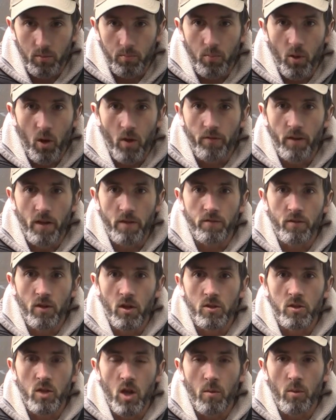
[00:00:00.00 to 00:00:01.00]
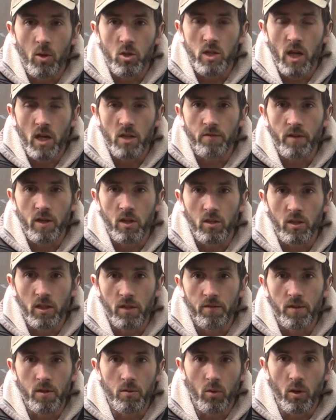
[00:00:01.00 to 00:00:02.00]
perfect for a turbocharged vehicle
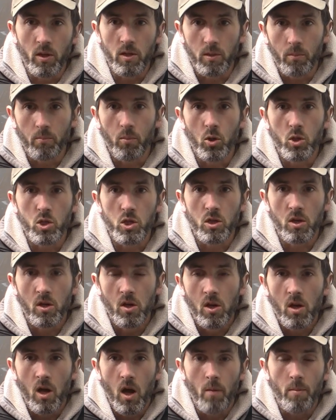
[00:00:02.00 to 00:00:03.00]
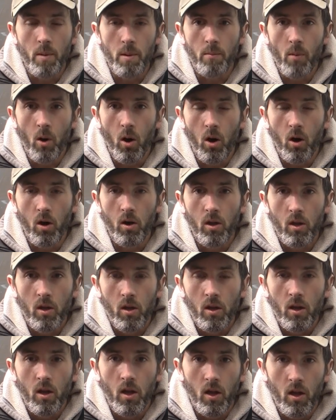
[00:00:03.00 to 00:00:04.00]
if you wanted to push a bit more
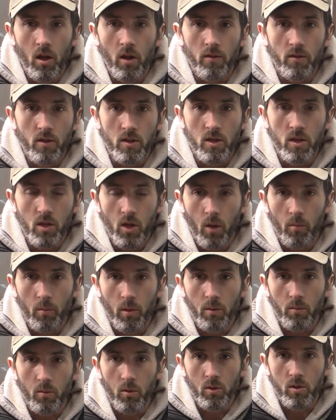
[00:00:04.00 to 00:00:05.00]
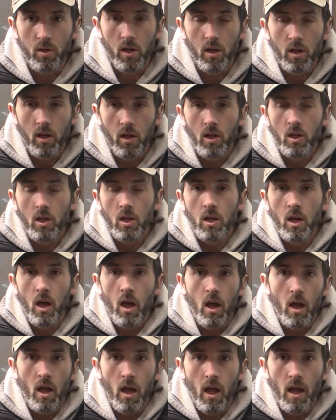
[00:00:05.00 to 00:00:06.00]
than you normally would.
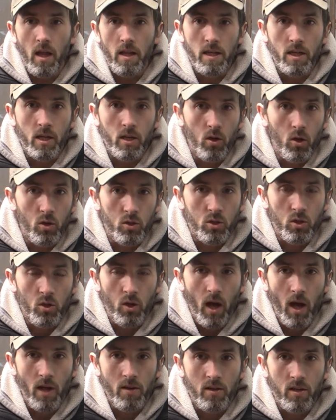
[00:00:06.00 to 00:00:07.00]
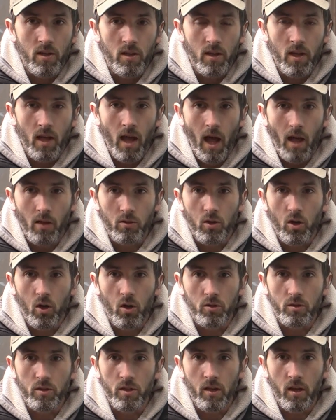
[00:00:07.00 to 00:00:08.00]
You can also add
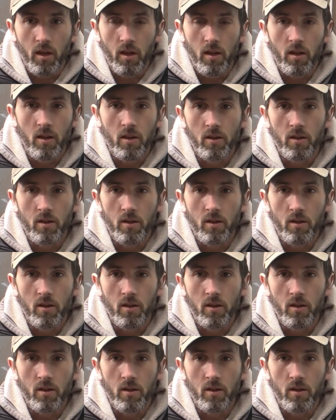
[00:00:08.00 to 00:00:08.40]
alcohol to the